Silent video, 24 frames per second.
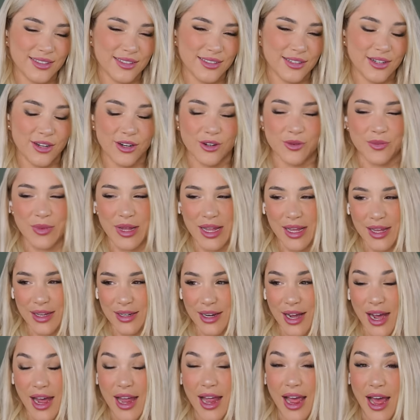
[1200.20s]
Oh
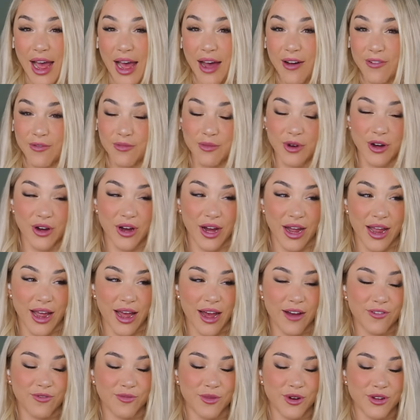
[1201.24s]
man, I have mo- I
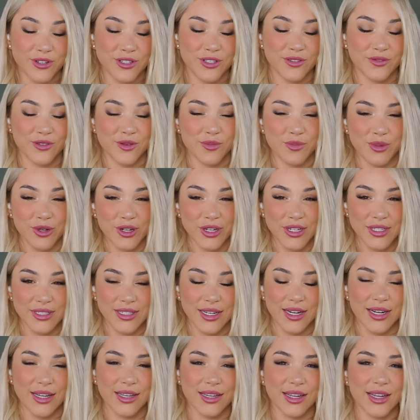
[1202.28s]
have most of a book
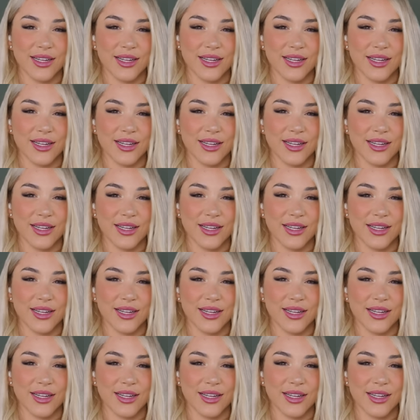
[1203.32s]
done.